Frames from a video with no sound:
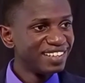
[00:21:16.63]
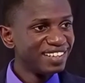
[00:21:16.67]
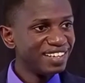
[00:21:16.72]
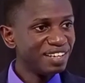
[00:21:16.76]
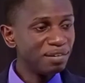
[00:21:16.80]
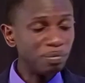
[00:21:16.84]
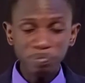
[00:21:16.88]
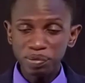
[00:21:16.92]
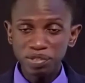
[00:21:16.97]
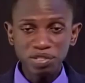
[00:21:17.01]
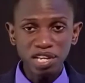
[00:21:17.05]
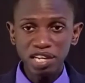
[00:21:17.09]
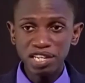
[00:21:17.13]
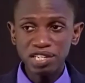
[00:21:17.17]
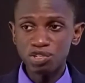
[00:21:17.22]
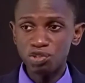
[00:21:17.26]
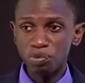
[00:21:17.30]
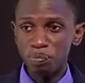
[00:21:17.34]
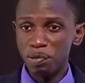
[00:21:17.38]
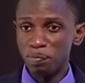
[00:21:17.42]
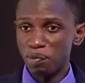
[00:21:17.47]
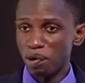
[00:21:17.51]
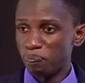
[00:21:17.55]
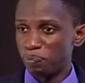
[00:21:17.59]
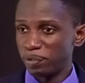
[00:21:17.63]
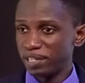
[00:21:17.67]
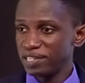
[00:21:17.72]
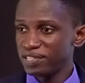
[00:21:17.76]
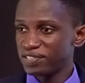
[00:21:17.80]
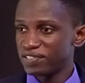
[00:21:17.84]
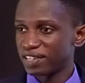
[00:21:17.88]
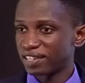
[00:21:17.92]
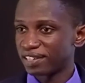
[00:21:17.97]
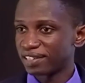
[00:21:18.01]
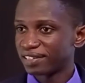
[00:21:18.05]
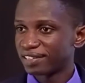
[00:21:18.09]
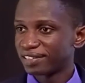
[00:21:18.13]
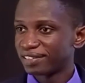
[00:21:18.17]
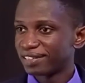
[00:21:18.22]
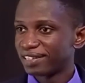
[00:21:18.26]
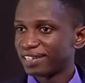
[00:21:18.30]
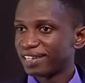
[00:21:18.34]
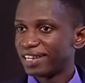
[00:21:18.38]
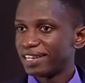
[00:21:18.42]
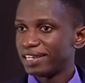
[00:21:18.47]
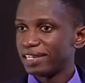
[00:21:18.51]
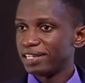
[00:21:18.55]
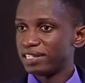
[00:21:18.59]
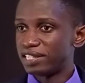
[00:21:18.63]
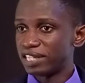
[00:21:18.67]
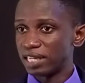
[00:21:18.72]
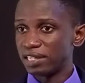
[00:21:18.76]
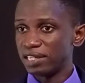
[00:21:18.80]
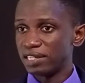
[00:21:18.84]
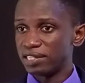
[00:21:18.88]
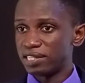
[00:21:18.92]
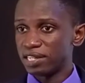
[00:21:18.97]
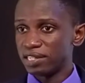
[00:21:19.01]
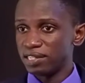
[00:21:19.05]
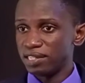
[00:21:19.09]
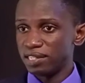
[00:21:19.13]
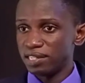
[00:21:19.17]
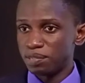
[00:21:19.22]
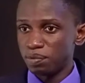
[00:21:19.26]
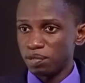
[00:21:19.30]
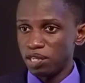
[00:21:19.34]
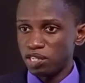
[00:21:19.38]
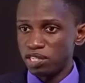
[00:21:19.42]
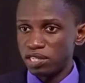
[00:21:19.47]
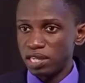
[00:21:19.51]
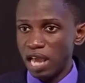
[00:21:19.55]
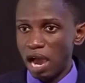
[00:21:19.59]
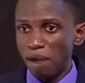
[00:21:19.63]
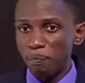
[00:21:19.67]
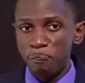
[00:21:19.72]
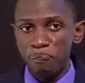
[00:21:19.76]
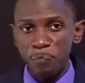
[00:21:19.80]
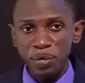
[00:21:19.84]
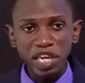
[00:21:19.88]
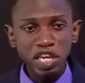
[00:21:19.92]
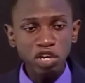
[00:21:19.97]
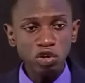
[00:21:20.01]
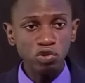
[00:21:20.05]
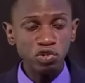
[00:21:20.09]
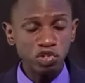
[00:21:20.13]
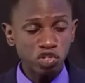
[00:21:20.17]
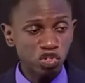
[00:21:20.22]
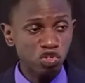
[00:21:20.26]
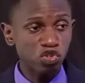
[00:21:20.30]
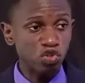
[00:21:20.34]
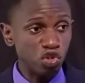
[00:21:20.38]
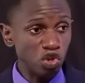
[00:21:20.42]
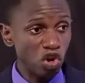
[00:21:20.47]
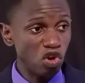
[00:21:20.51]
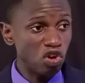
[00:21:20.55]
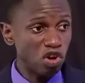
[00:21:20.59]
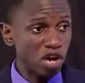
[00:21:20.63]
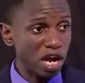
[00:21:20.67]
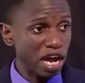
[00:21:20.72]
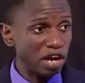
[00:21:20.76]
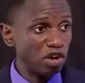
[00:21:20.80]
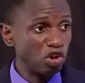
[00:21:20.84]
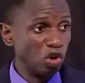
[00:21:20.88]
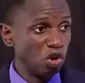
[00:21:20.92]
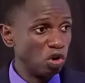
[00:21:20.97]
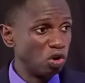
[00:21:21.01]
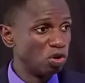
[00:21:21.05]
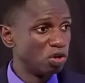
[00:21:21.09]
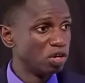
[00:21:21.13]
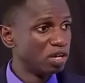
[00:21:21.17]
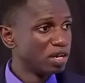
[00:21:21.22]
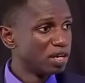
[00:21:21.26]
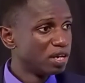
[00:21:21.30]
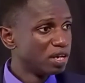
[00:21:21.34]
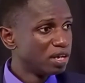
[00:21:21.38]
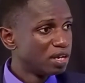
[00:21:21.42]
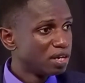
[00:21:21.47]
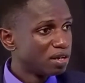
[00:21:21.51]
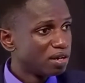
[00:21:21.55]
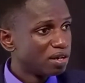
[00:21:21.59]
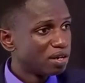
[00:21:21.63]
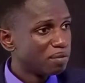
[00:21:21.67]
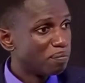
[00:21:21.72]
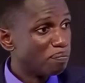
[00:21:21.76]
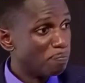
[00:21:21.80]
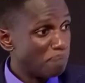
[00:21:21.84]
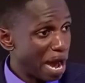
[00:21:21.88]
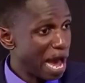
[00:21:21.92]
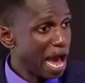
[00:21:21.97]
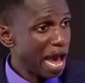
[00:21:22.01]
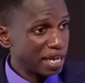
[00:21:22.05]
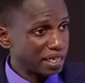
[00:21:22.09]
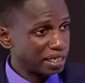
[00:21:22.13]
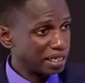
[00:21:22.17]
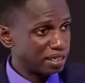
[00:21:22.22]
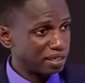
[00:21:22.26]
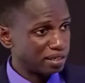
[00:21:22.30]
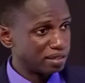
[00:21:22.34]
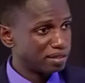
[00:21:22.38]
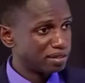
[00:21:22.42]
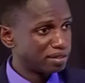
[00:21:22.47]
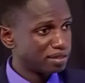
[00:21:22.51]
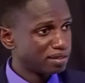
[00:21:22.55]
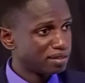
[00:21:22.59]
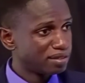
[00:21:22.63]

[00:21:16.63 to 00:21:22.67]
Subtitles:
It tends to be more pleasing. It appeals to your carnal man